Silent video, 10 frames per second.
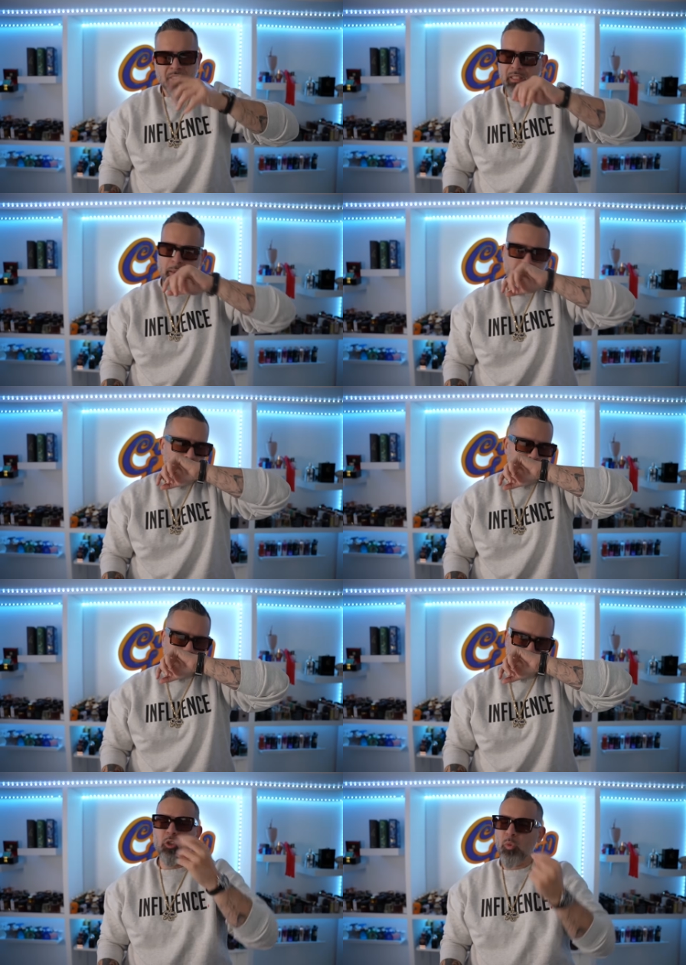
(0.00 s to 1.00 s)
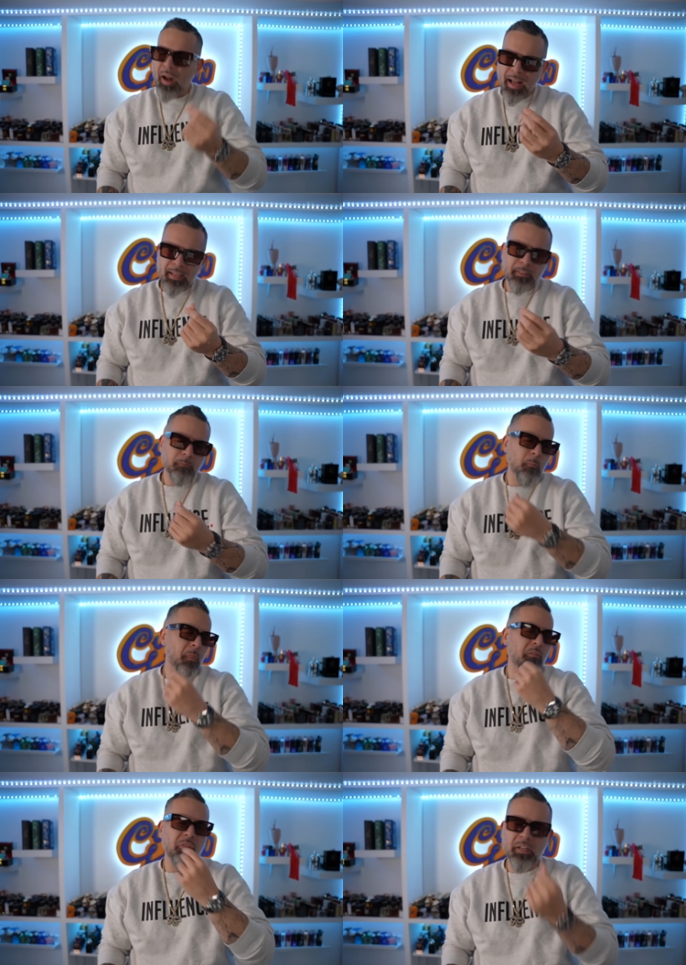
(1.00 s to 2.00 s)
Same energy. Dry,
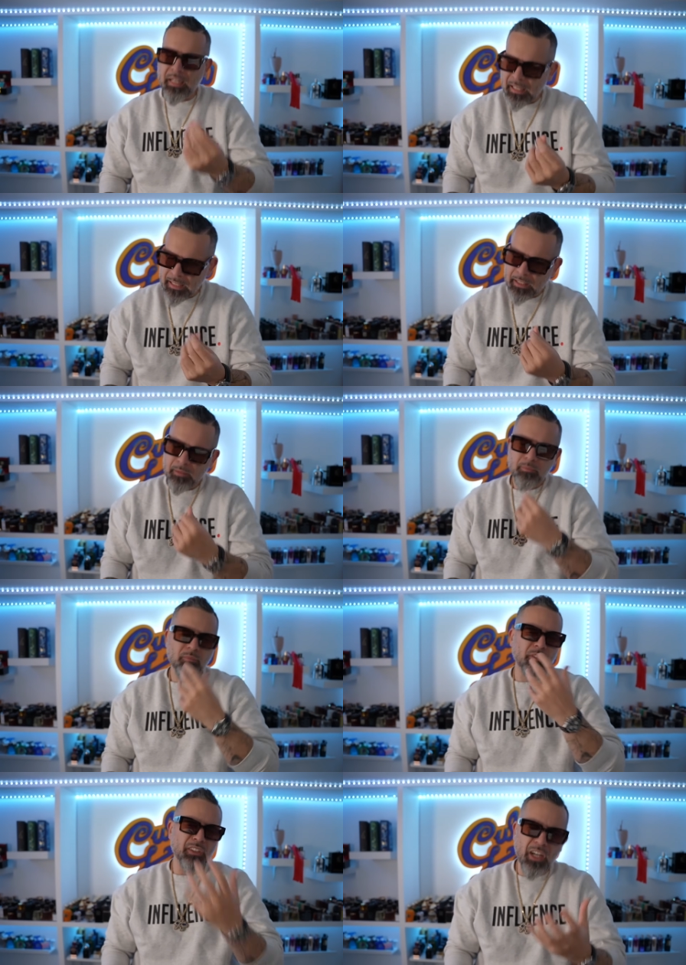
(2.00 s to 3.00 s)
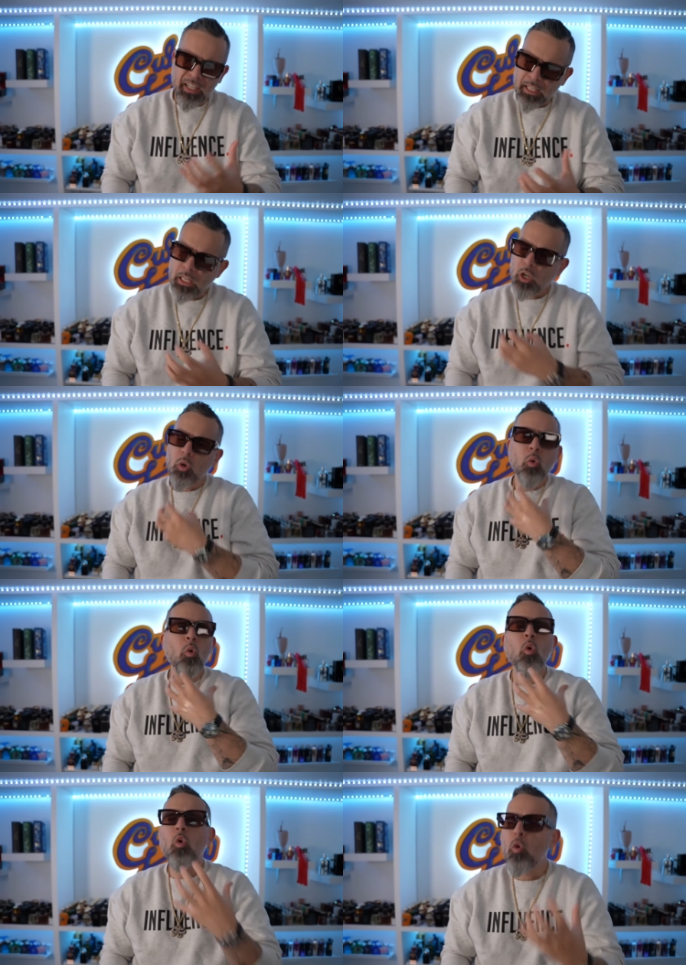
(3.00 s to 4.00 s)
vanillic, nutty,
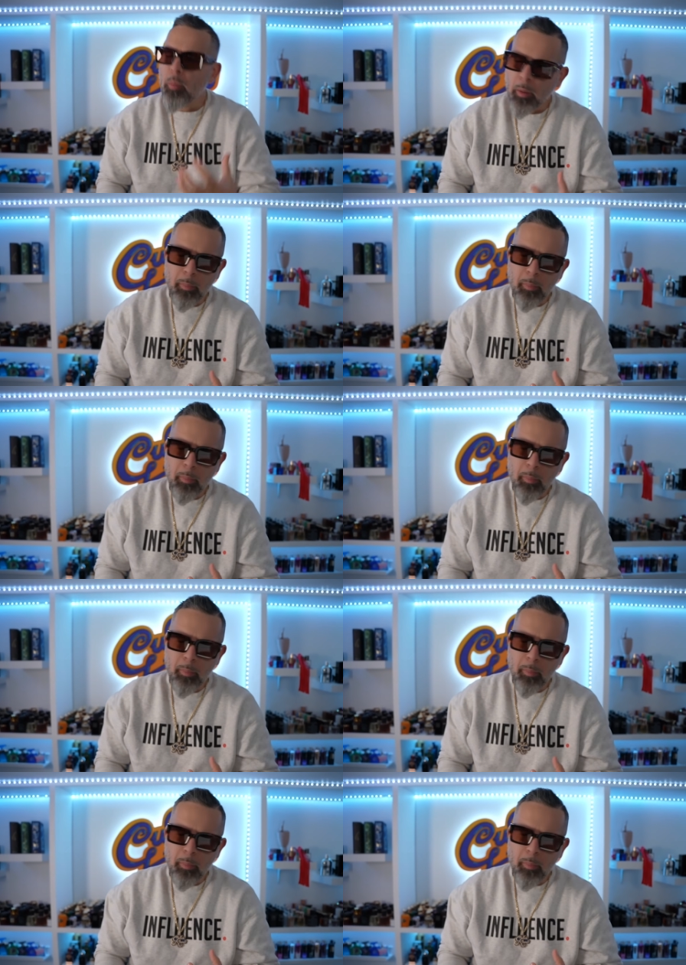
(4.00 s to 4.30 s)
uber